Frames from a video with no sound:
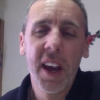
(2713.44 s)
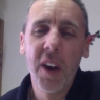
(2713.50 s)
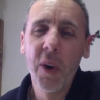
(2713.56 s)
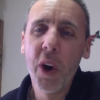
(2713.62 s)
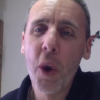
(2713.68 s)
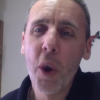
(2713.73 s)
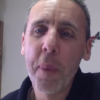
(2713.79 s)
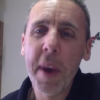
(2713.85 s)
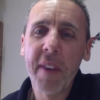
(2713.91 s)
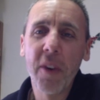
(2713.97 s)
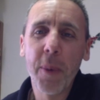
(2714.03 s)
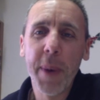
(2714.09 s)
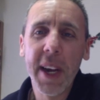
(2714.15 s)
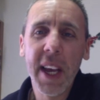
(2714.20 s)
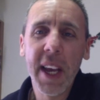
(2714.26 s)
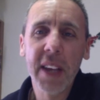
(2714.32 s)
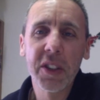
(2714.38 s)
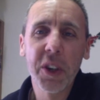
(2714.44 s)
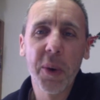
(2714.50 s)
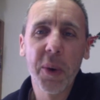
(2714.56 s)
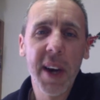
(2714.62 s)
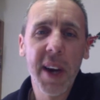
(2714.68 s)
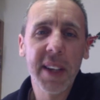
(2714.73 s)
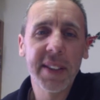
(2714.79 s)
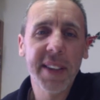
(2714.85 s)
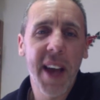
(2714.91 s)
we hope everybody has a
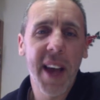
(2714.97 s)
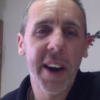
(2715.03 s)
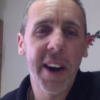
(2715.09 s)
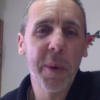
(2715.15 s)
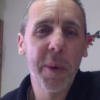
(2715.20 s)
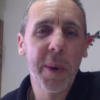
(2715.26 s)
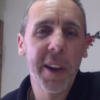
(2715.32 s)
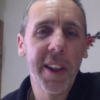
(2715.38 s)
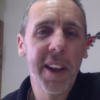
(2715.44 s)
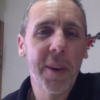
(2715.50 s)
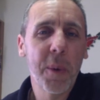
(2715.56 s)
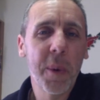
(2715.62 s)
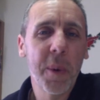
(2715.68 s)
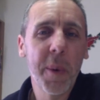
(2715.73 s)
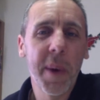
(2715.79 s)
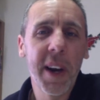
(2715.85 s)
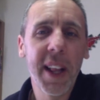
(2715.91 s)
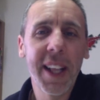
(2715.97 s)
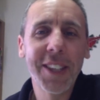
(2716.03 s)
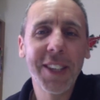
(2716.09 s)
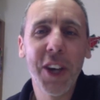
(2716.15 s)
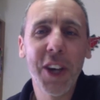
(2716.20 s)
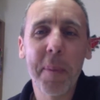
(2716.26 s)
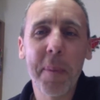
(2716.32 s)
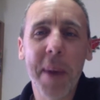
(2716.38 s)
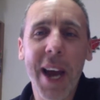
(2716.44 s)
great Saturday. We, we want to let
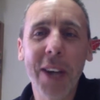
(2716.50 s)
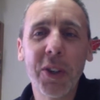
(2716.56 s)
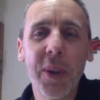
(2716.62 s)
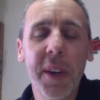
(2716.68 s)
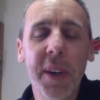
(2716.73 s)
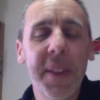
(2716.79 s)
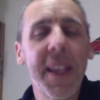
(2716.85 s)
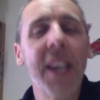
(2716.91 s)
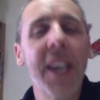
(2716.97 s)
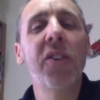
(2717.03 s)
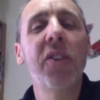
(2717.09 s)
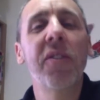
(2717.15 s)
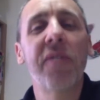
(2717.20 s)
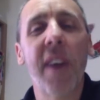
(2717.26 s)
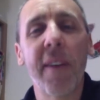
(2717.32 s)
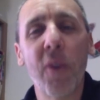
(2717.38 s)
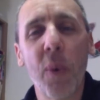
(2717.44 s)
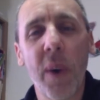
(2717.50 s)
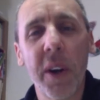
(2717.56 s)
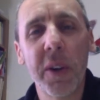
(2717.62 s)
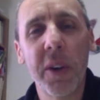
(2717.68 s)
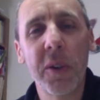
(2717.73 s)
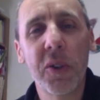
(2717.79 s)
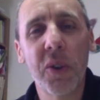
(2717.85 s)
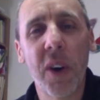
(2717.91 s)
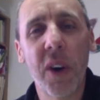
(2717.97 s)
you get back to it. Thank you for everyone
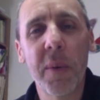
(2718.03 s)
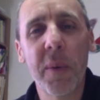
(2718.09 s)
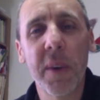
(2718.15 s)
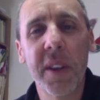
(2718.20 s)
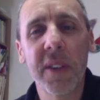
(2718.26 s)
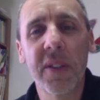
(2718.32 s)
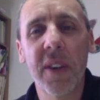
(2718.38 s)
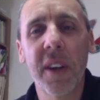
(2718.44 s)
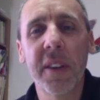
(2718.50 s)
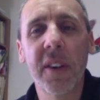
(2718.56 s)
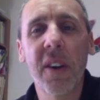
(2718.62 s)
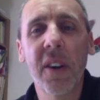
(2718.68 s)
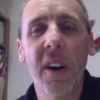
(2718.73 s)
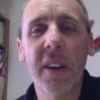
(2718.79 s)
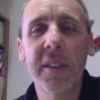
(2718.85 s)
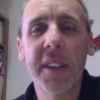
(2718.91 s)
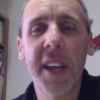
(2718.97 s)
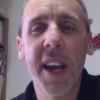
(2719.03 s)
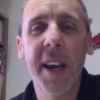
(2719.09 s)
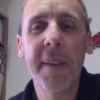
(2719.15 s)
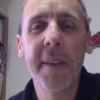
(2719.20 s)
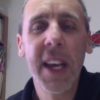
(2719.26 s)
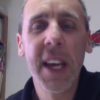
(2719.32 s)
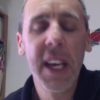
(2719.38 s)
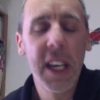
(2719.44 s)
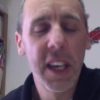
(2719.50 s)
who joined with us on the call today.
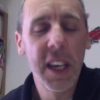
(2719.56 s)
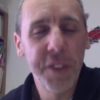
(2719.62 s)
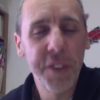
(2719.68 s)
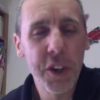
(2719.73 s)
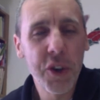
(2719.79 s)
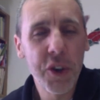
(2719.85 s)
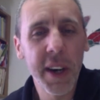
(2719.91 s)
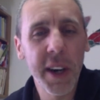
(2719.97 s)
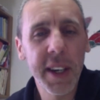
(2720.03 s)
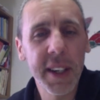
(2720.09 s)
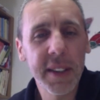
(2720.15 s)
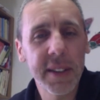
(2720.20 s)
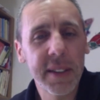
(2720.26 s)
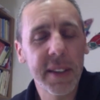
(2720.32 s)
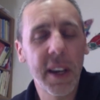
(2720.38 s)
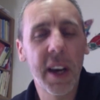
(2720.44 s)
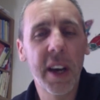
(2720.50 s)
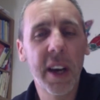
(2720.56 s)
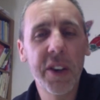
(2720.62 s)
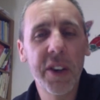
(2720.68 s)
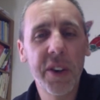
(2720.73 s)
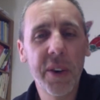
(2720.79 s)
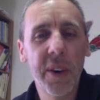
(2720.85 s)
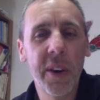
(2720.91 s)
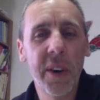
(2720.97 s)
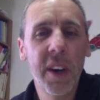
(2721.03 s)
If you joined us, uh,
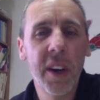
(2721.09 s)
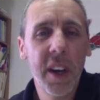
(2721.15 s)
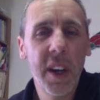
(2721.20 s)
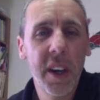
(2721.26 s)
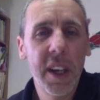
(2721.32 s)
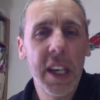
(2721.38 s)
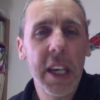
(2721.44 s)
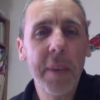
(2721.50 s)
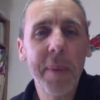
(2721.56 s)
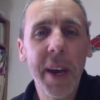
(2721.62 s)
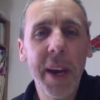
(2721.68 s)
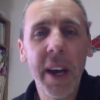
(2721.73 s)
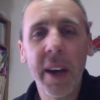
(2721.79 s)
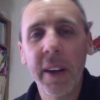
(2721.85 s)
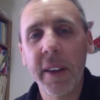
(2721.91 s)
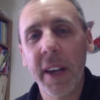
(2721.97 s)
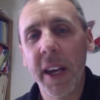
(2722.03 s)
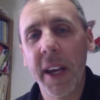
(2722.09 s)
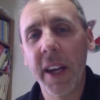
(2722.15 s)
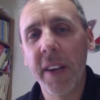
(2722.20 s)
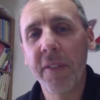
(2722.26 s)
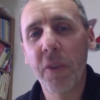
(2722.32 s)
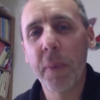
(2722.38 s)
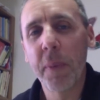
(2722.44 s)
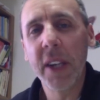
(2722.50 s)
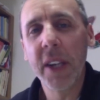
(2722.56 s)
your email and
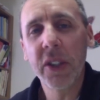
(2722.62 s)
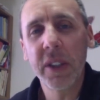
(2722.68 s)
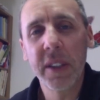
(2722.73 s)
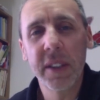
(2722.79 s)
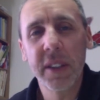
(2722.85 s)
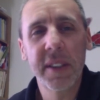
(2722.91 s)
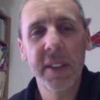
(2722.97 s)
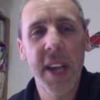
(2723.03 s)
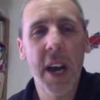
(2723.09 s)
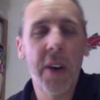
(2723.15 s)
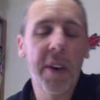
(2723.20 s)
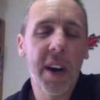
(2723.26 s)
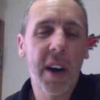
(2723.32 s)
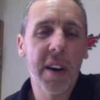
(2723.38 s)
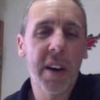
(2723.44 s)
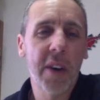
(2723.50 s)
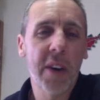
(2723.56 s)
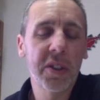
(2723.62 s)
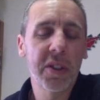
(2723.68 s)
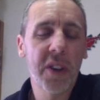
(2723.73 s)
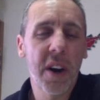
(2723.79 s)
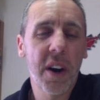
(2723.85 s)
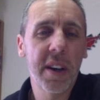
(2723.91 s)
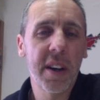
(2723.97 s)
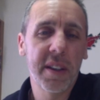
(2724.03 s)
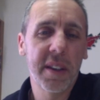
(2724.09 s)
information is now in our Now
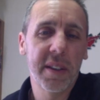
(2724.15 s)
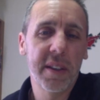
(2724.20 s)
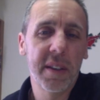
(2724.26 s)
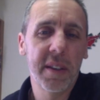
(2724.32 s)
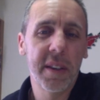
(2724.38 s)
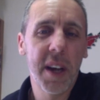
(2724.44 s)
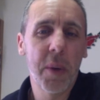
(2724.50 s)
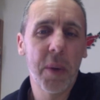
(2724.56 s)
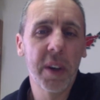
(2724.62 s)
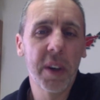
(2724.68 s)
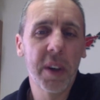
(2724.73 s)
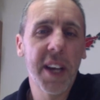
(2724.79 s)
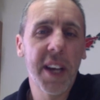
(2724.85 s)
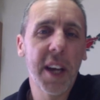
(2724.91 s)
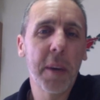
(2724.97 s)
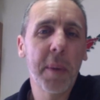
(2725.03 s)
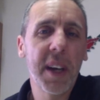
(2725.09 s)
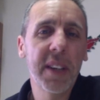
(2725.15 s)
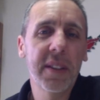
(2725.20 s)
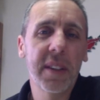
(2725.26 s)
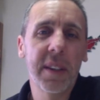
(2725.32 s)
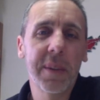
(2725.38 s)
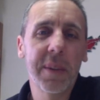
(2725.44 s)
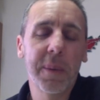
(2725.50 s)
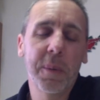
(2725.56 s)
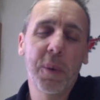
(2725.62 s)
Start network database,
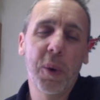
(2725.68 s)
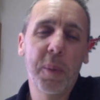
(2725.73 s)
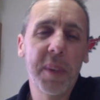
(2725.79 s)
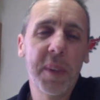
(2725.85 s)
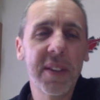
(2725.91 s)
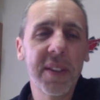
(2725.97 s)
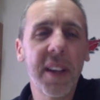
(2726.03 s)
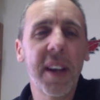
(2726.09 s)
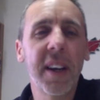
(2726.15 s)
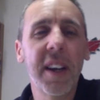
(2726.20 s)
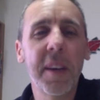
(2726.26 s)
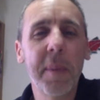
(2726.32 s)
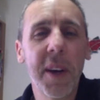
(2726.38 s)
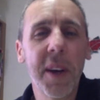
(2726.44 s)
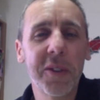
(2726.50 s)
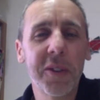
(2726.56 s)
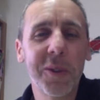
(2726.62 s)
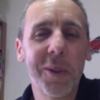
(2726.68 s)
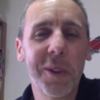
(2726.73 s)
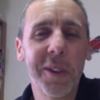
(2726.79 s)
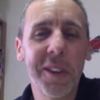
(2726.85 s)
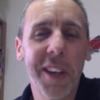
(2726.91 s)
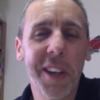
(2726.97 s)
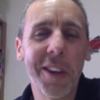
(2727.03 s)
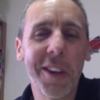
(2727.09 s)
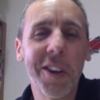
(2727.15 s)
and we'll be sending emails
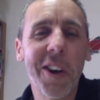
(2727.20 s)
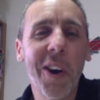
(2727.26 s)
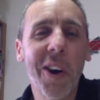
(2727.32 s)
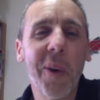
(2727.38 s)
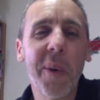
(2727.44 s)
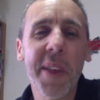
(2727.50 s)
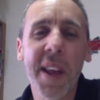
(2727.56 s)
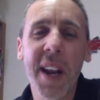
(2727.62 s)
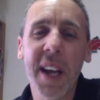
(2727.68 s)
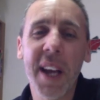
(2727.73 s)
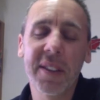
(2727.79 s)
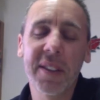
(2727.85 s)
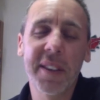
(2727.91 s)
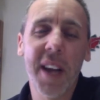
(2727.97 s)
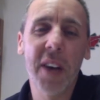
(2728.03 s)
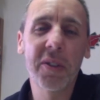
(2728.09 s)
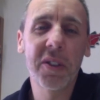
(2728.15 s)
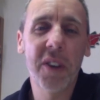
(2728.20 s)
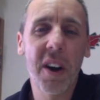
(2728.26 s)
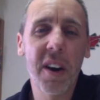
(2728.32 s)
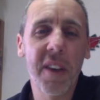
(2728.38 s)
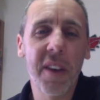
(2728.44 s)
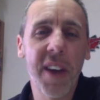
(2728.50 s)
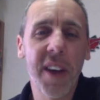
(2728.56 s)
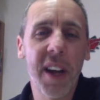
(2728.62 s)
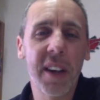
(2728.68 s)
to let you know when the next Now
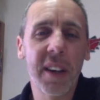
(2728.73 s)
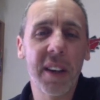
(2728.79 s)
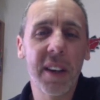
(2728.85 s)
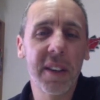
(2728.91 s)
Start event